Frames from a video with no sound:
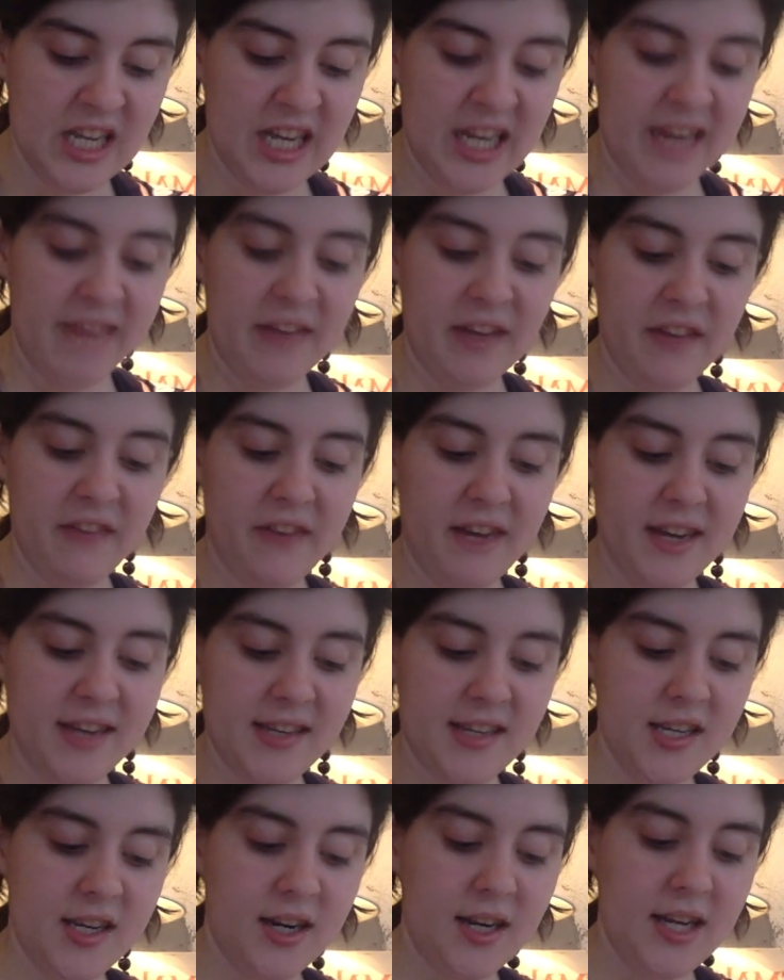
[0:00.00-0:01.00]
giving
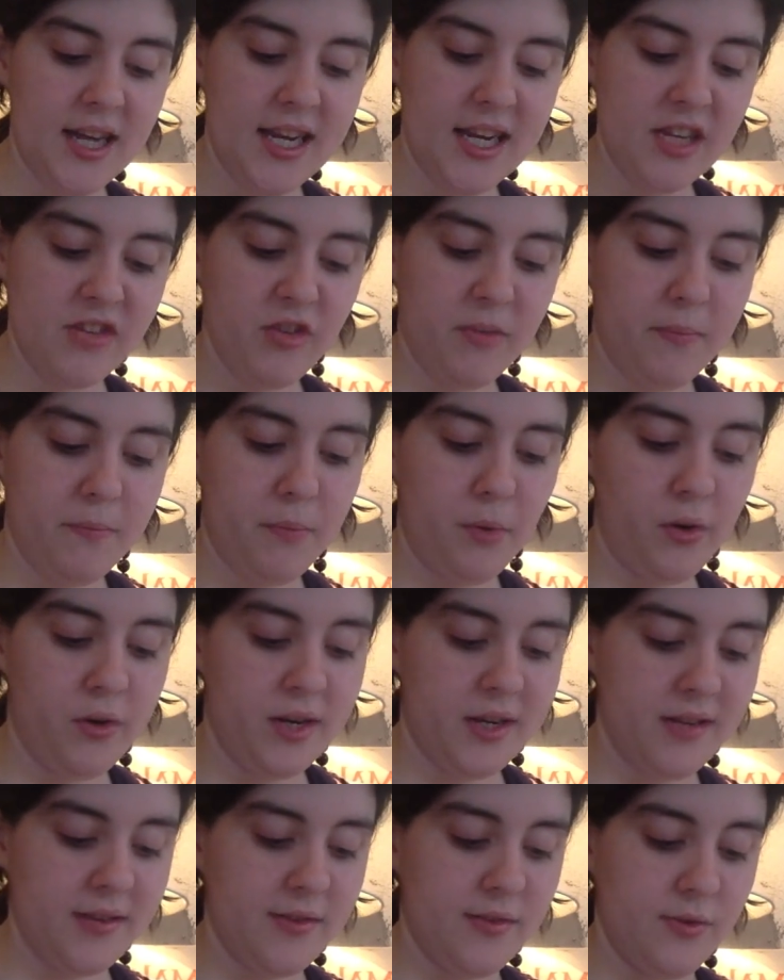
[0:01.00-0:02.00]
advice to young ladies from
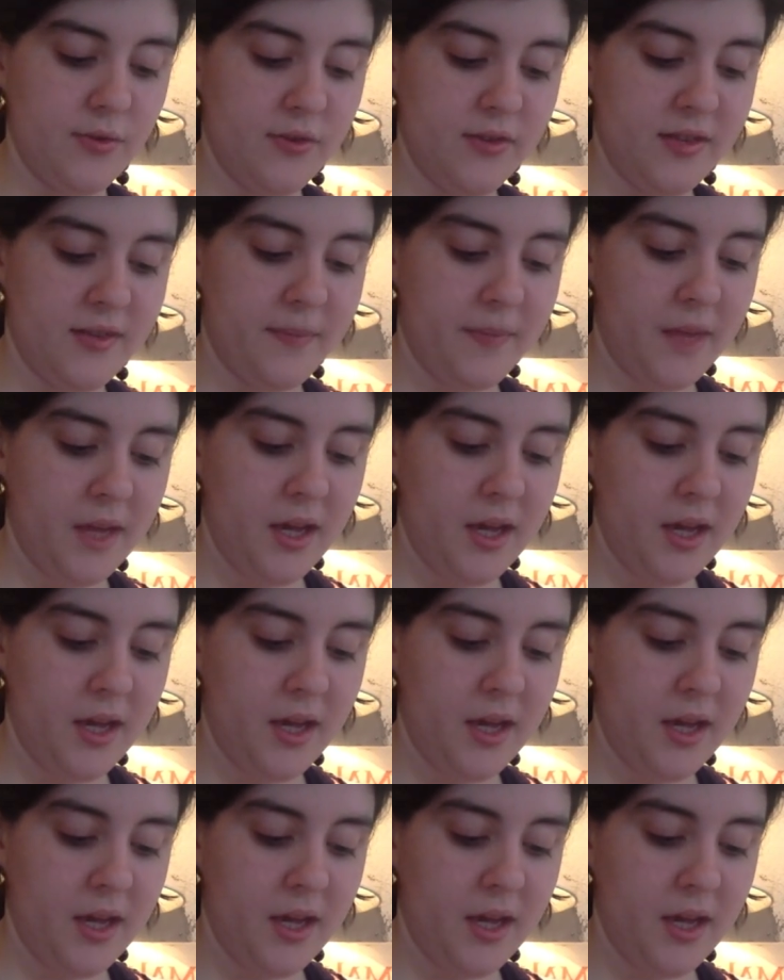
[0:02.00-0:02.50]
boarding schools.